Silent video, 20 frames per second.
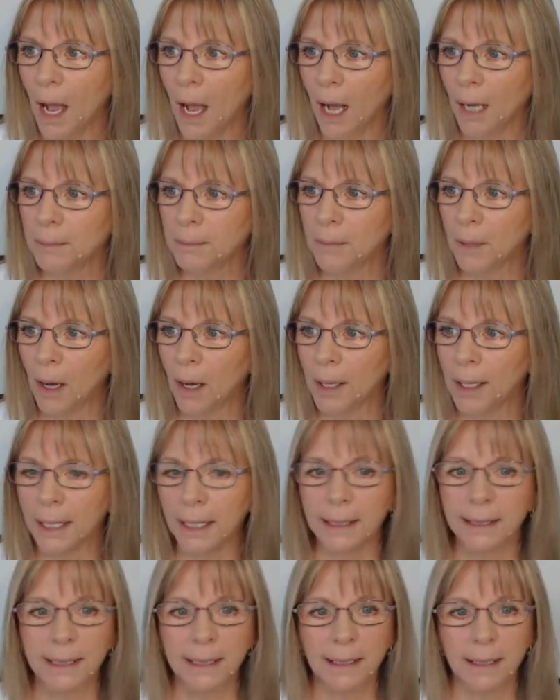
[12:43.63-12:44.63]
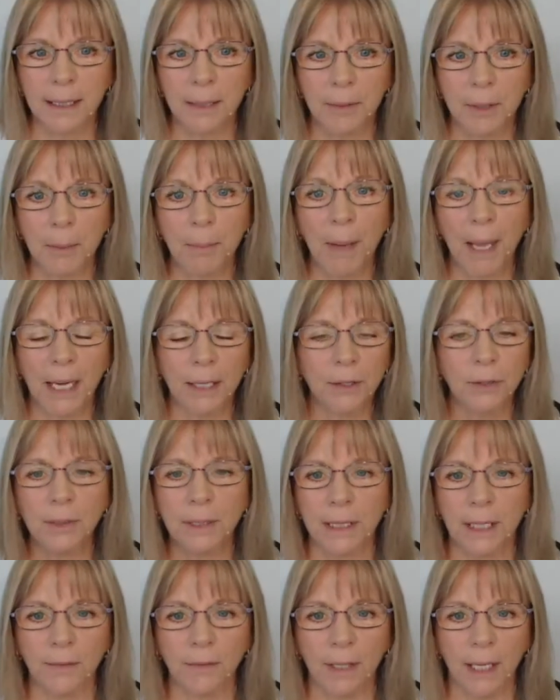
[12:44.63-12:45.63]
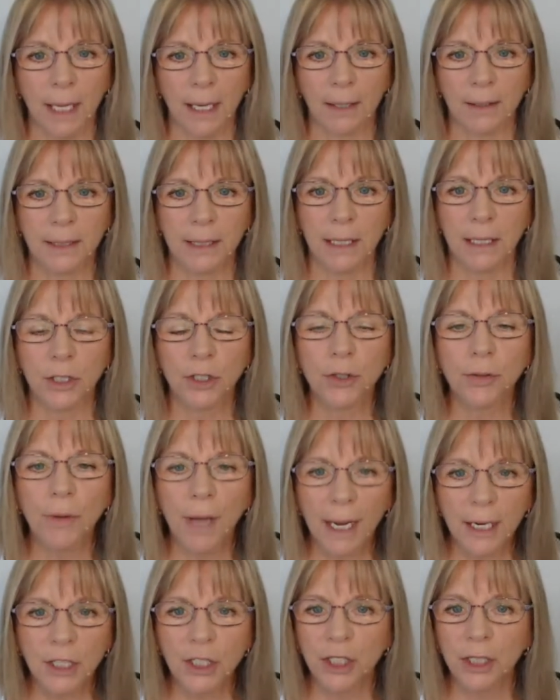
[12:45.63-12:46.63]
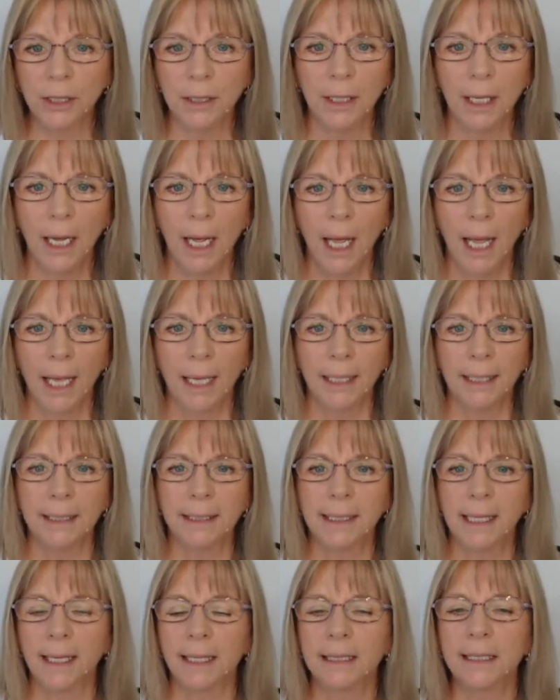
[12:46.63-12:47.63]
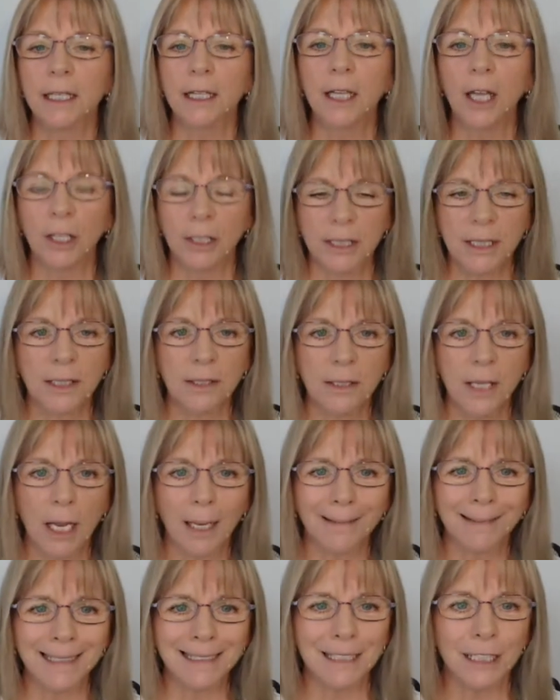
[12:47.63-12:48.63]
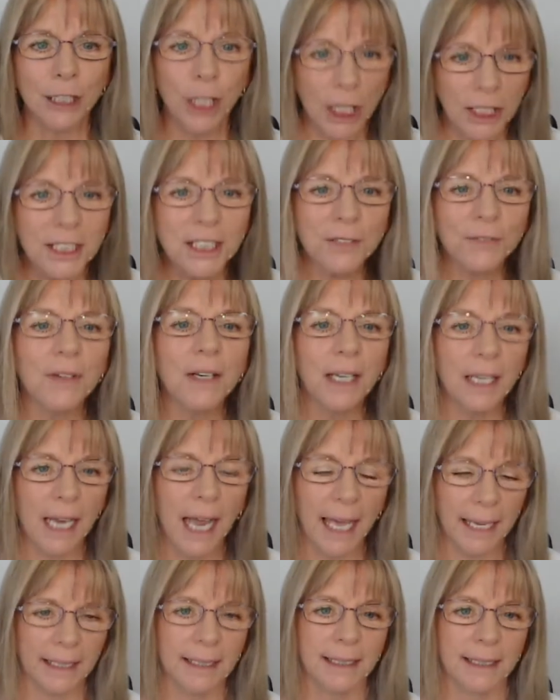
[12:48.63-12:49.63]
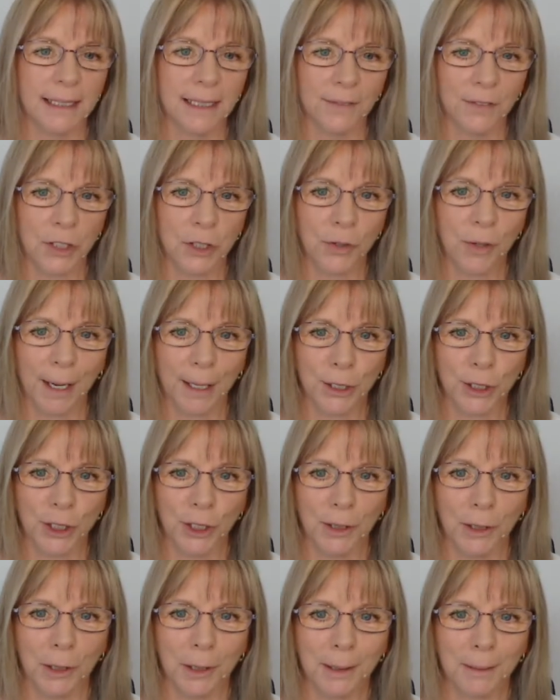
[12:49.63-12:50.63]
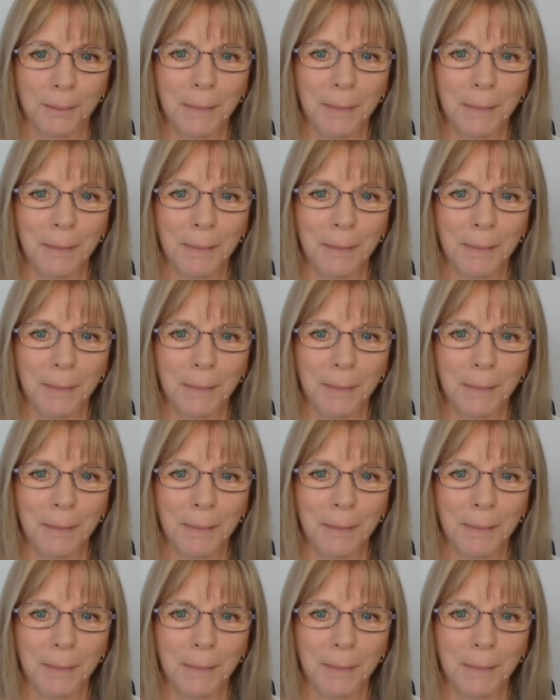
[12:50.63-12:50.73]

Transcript: and it's the petals and everything else, the attraction is there's lots of layers of attraction.